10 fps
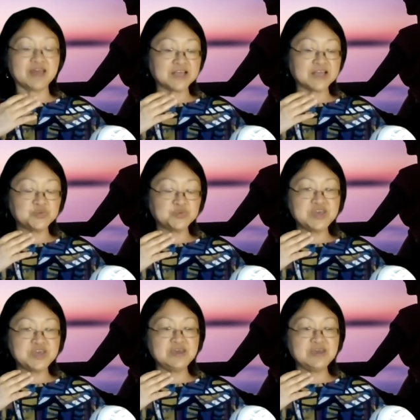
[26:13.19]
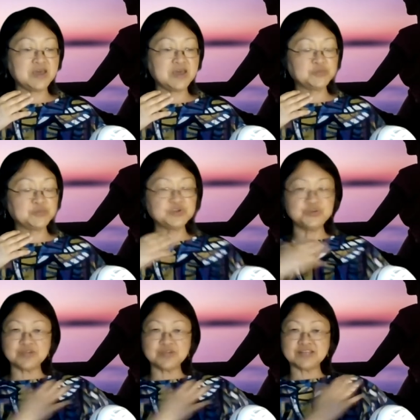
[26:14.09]
As we
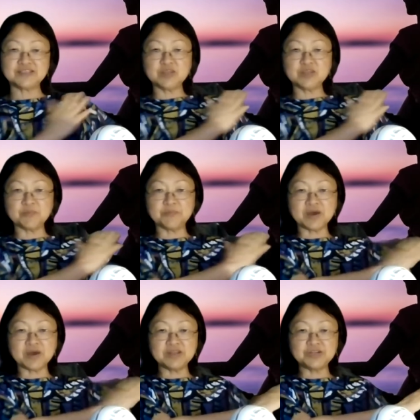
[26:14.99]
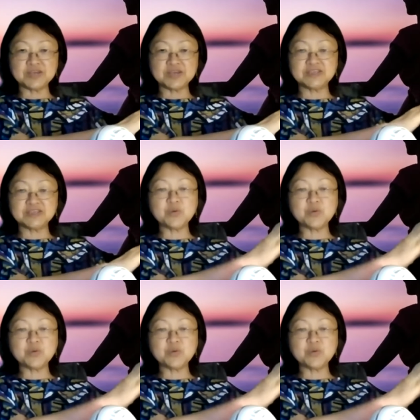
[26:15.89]
do, let's say, the body tracing,